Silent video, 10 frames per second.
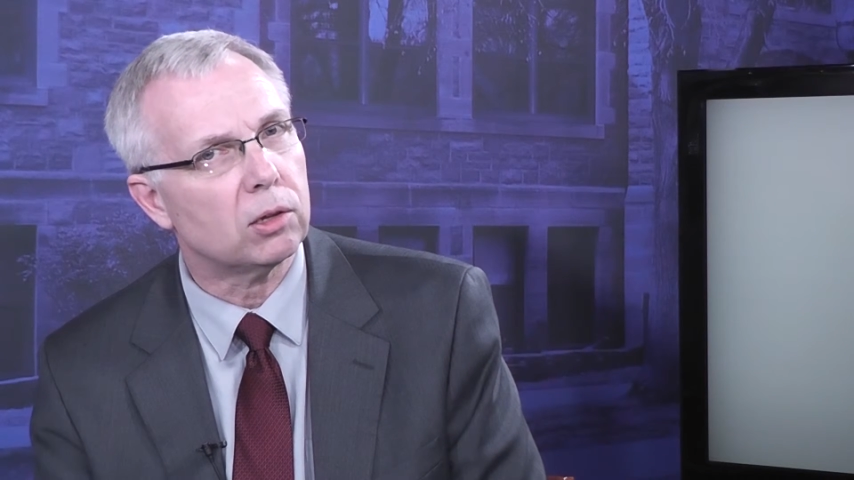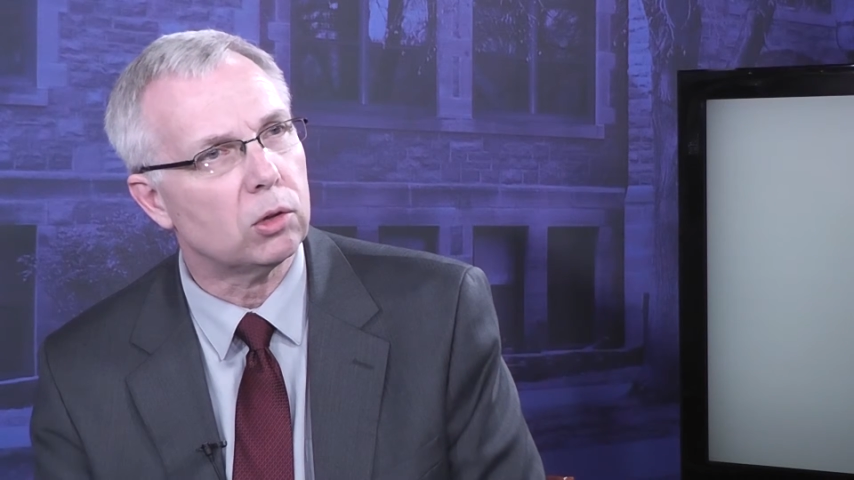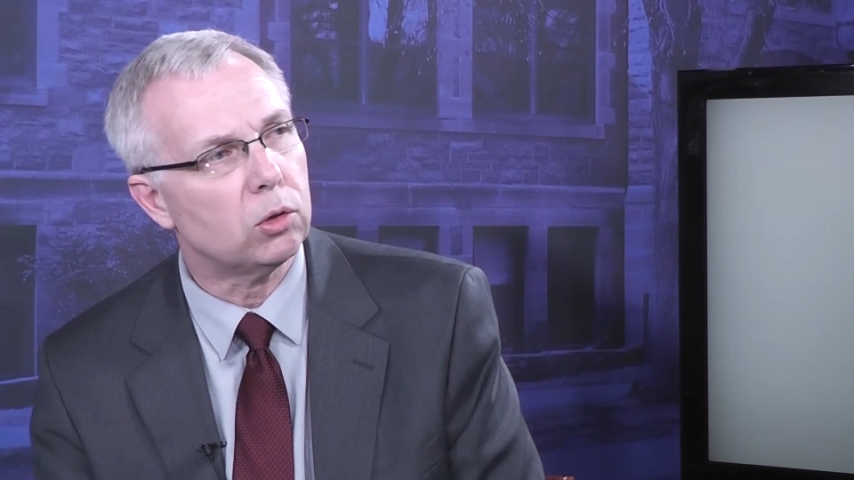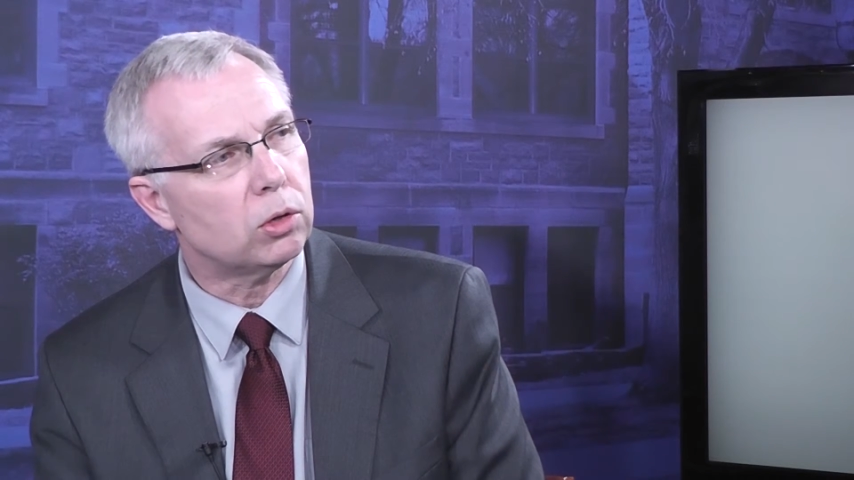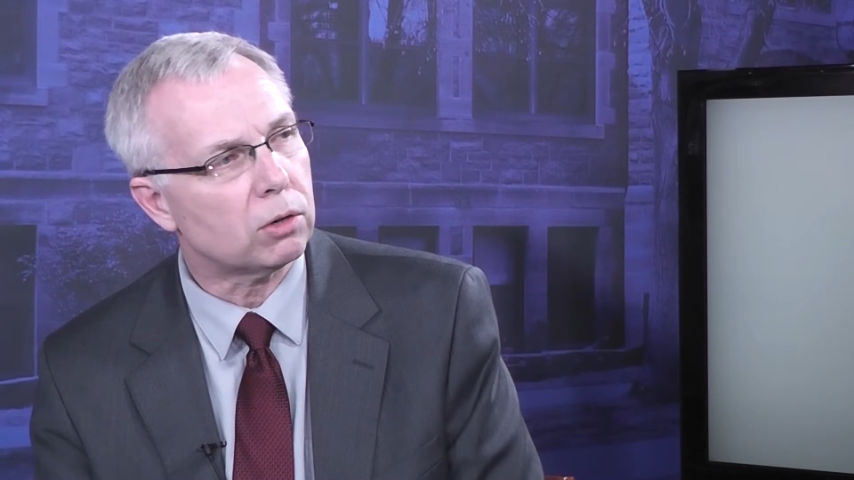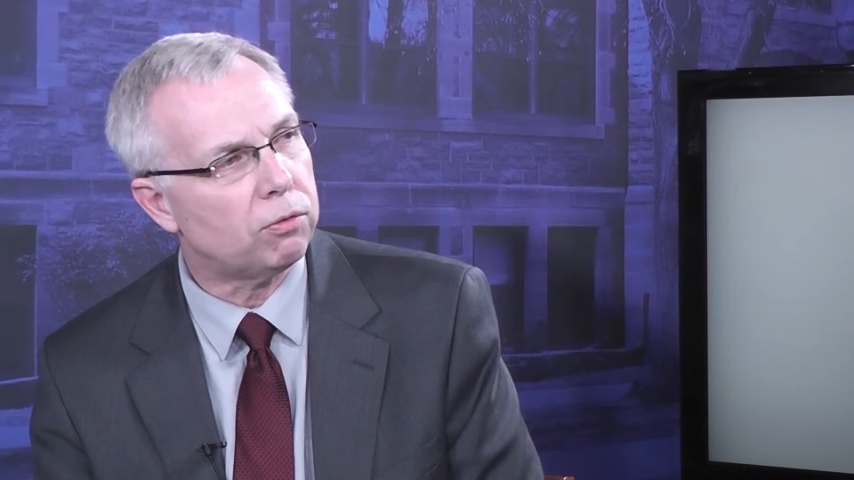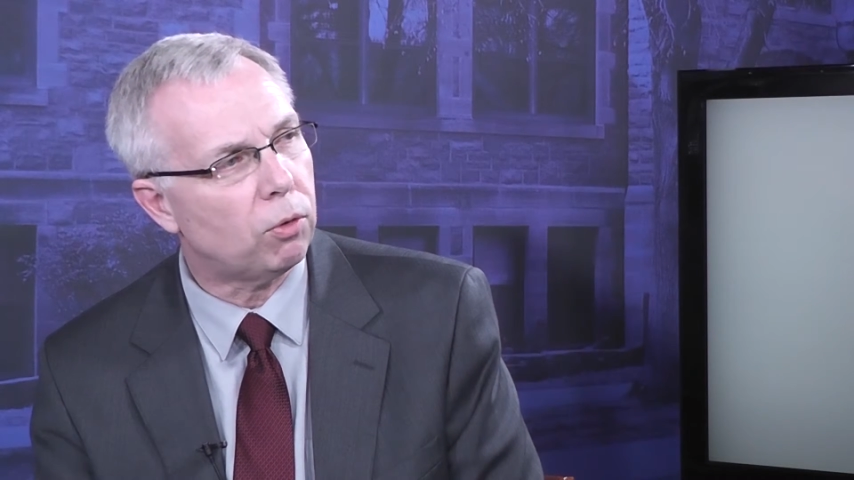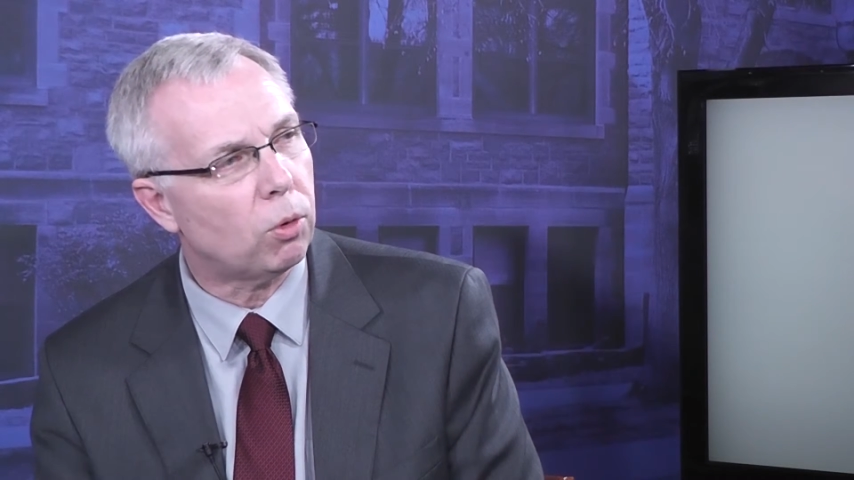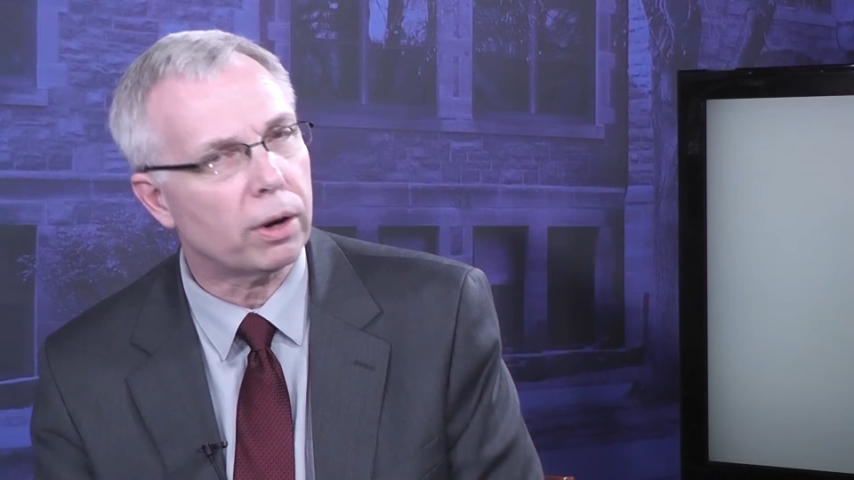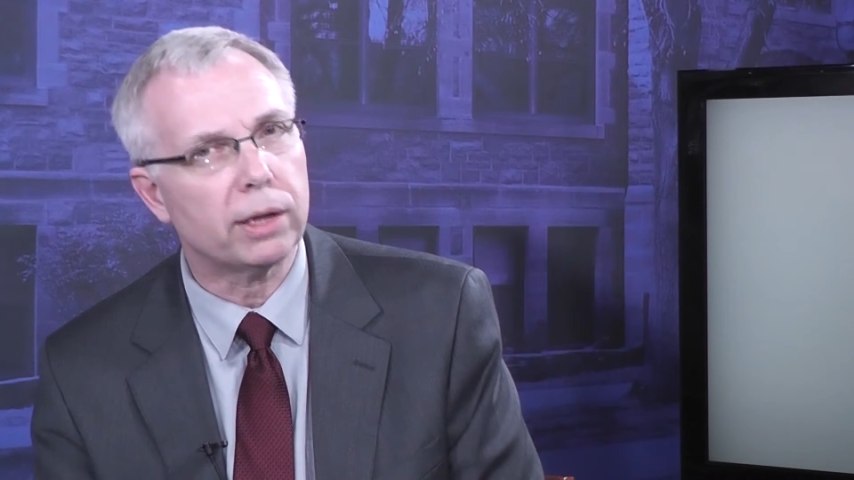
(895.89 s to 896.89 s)
look
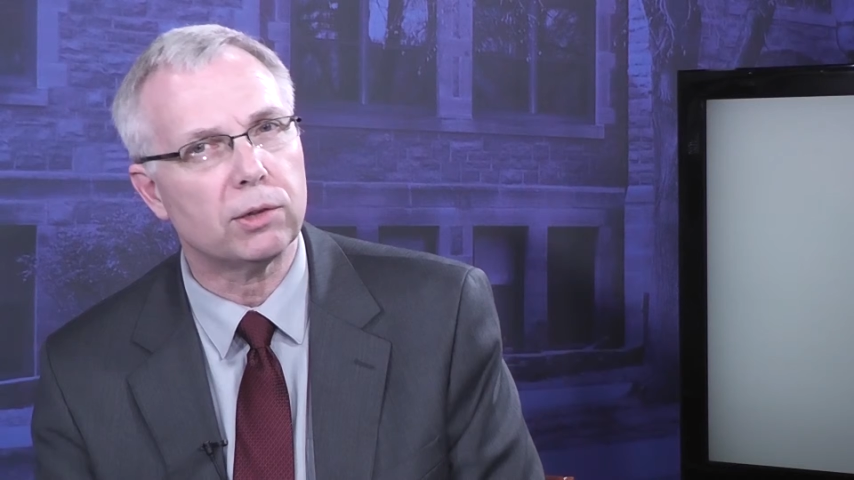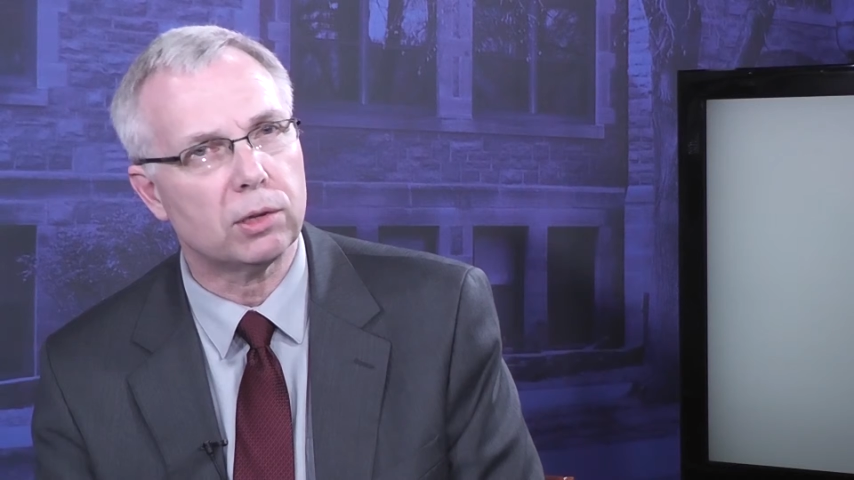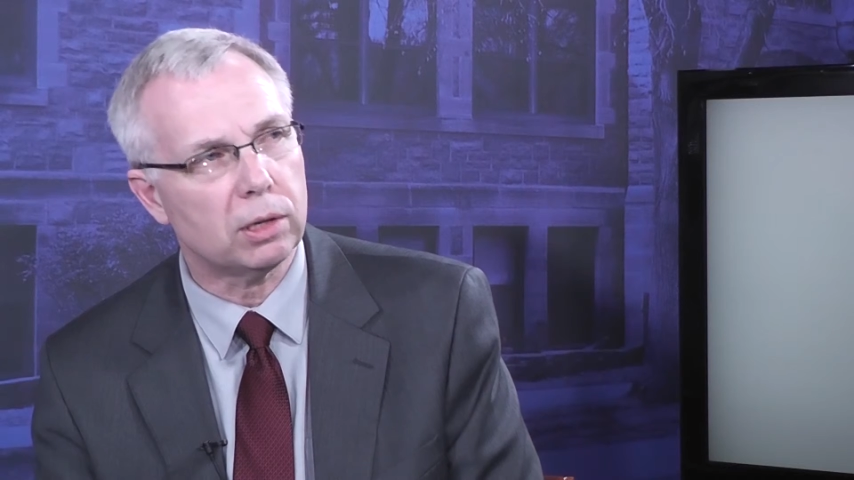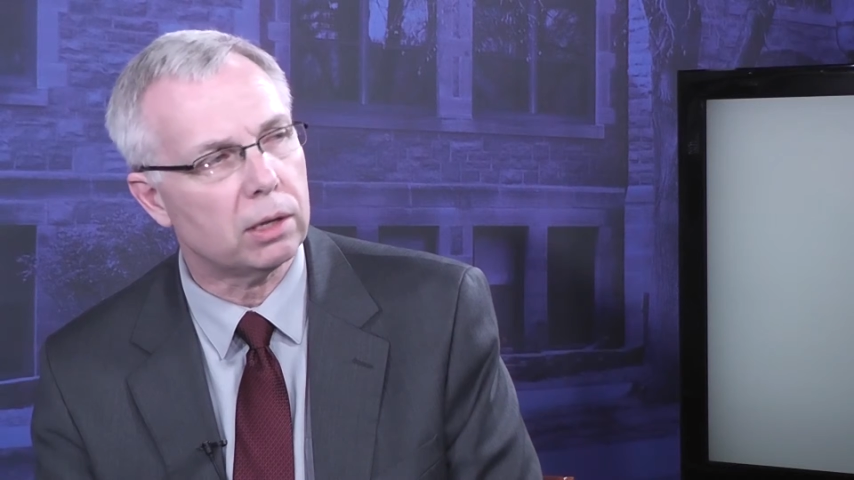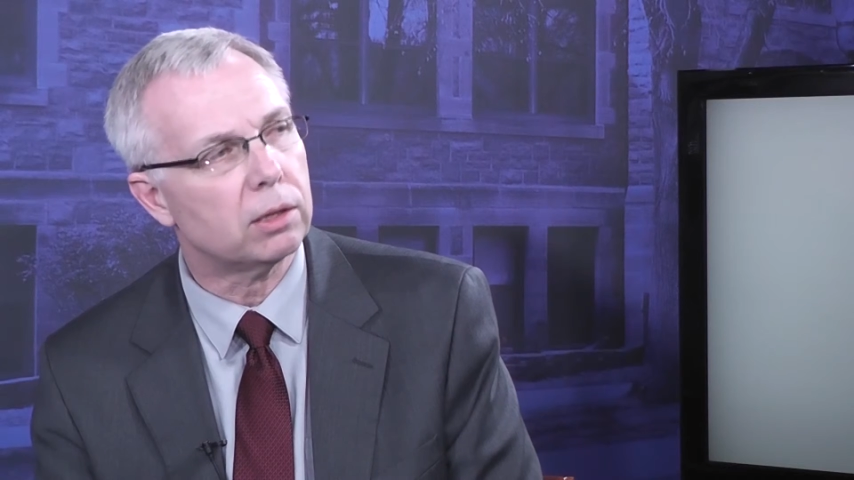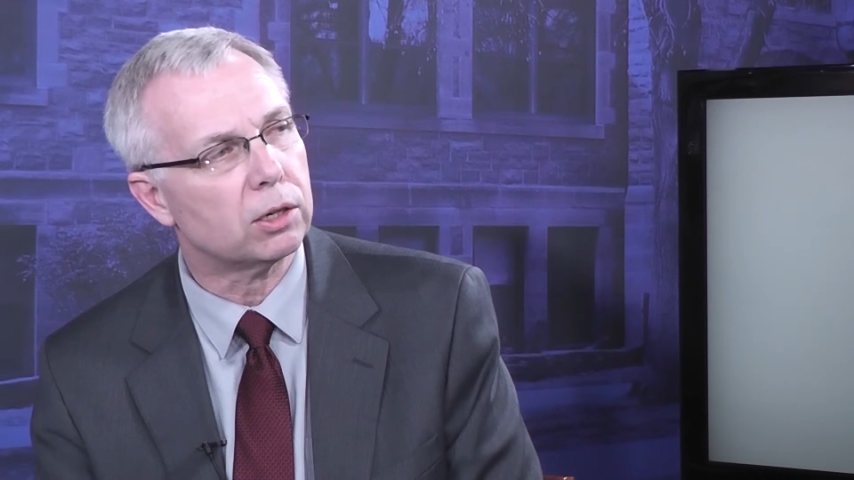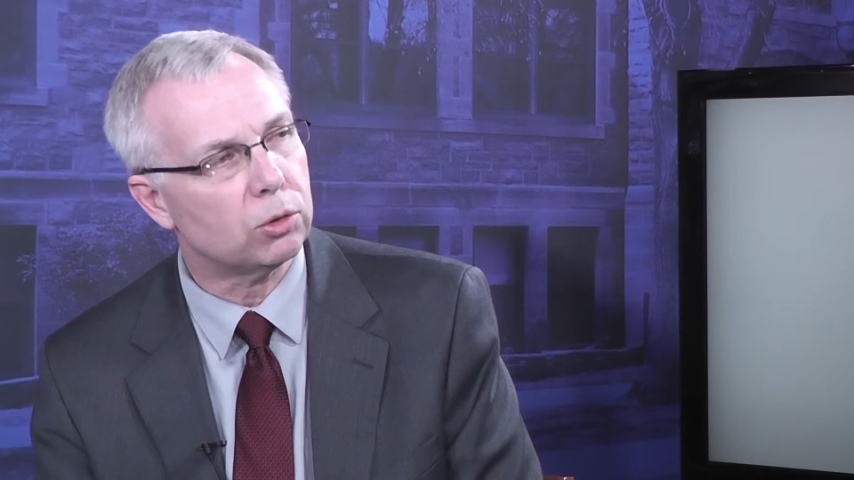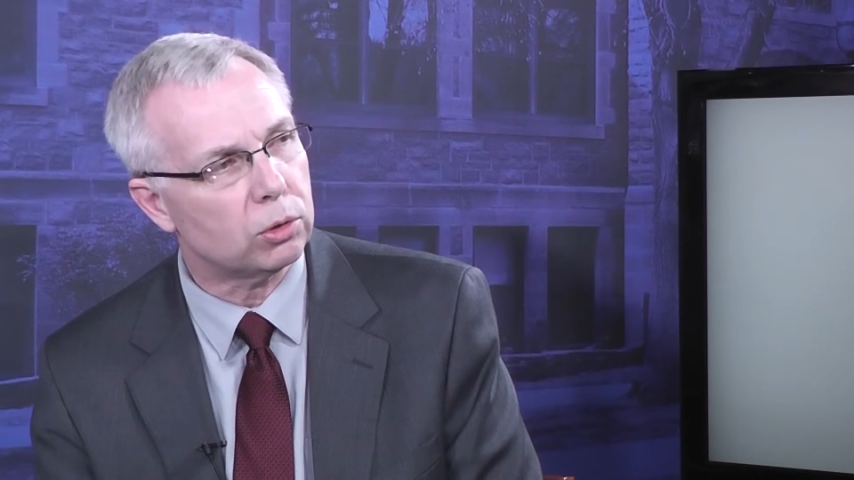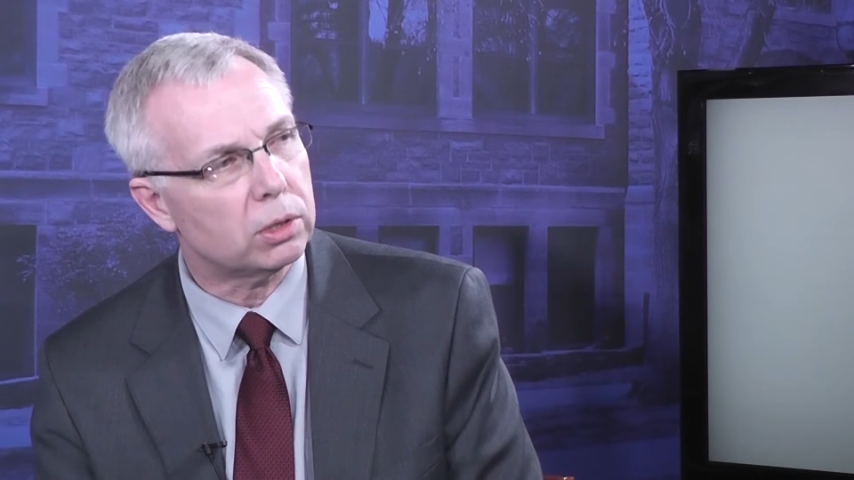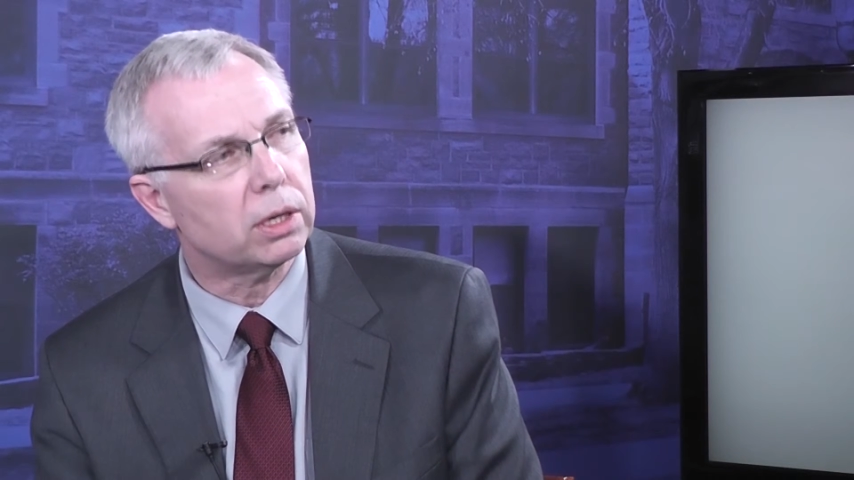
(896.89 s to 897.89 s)
for and see the
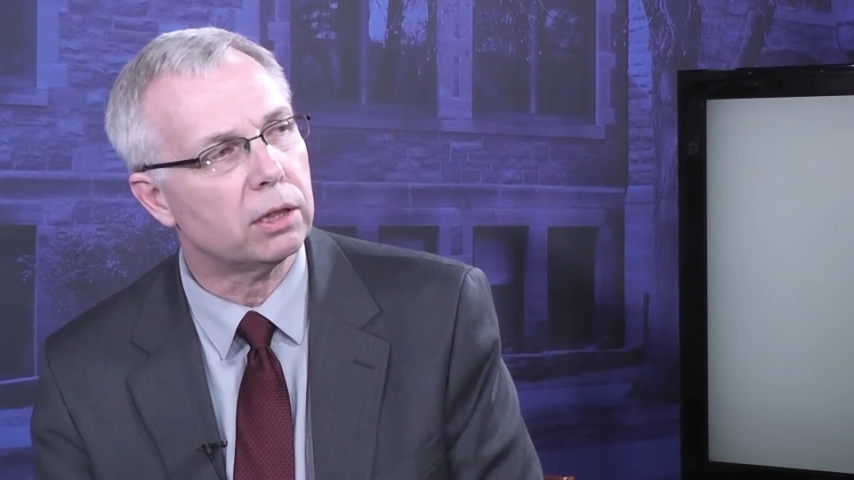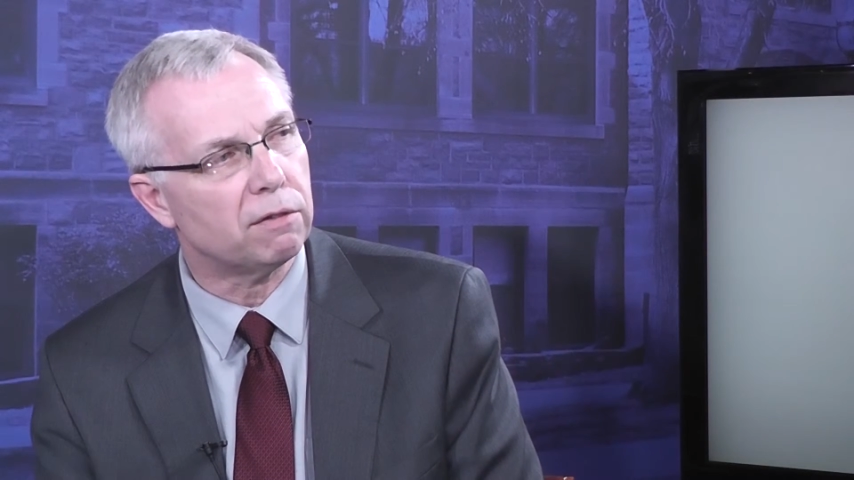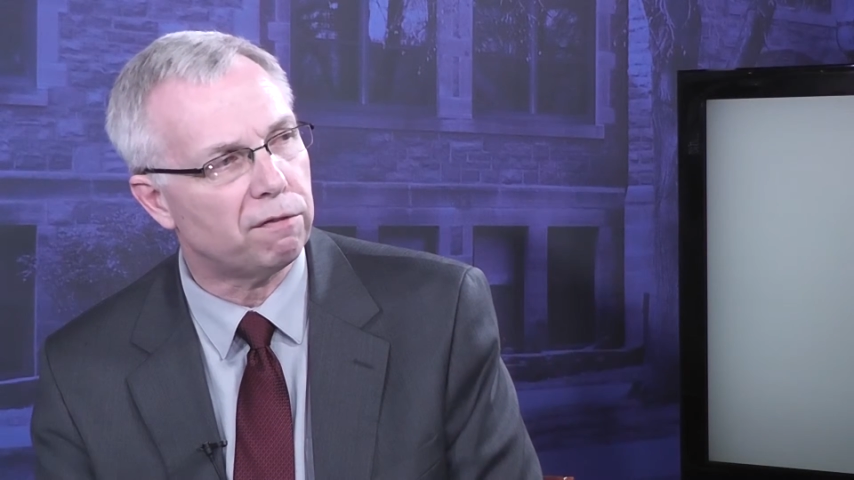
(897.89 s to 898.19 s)
good and the